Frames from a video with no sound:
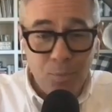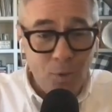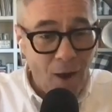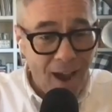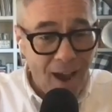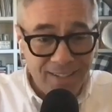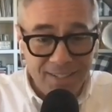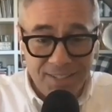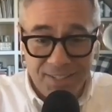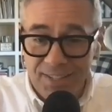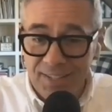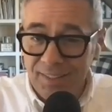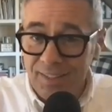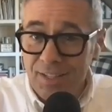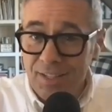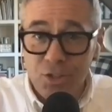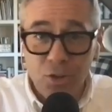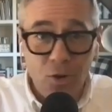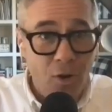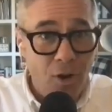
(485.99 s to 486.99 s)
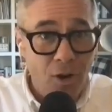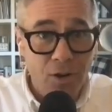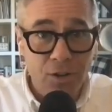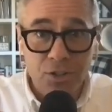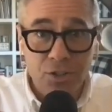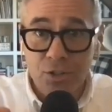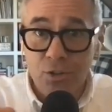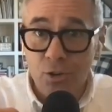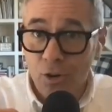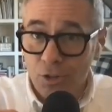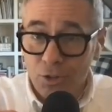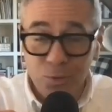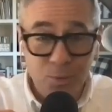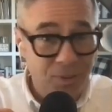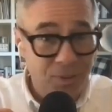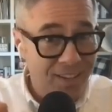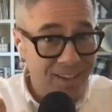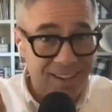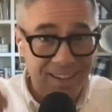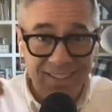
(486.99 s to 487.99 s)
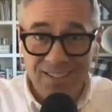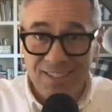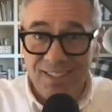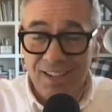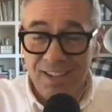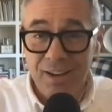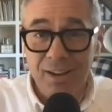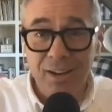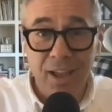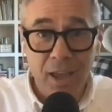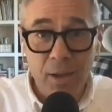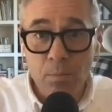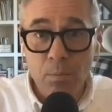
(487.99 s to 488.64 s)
practicing these R's starts with us and